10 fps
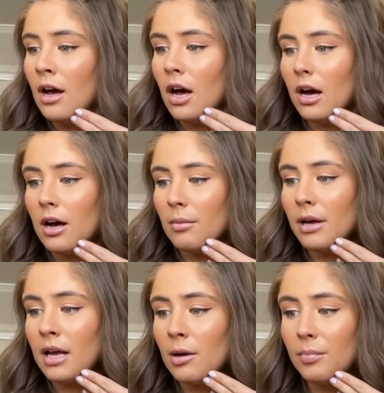
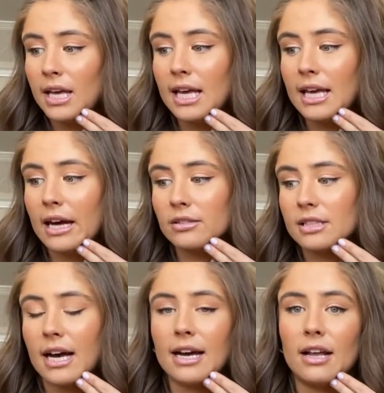Peeing
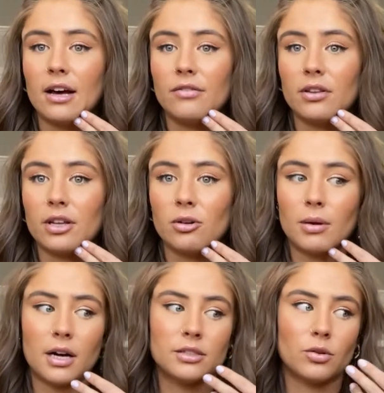outside of the litter
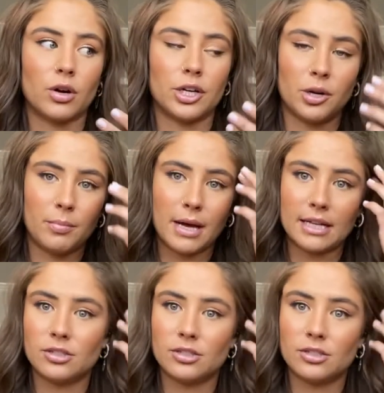box or on your bed.